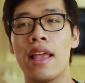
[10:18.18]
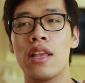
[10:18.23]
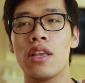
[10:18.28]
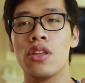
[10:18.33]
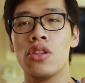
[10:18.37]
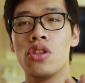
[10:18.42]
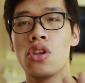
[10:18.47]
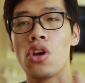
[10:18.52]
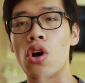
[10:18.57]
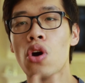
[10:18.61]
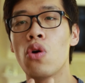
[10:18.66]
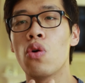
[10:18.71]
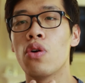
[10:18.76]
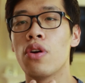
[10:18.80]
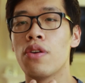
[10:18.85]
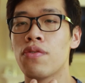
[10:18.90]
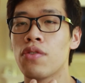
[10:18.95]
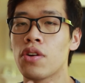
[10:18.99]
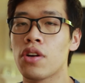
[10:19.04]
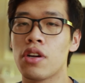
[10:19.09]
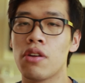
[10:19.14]
know
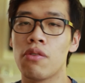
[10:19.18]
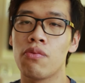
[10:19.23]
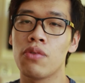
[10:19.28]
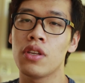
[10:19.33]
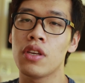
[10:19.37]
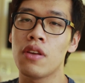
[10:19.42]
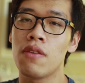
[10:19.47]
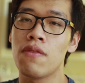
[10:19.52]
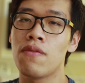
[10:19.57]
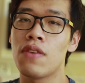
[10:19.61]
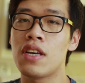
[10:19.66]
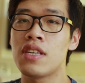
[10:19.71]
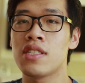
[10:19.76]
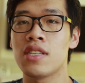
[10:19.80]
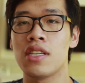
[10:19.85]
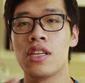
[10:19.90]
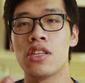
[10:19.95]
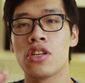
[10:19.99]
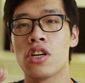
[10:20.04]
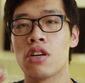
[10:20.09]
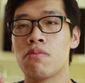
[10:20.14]
if you're going to really
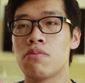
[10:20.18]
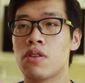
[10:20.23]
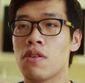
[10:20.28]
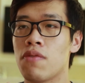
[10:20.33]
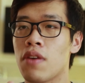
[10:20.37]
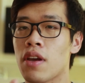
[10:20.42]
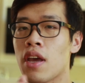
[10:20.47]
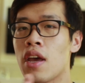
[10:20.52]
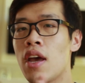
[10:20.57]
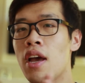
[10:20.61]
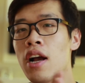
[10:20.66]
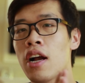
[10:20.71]
invest in terms of like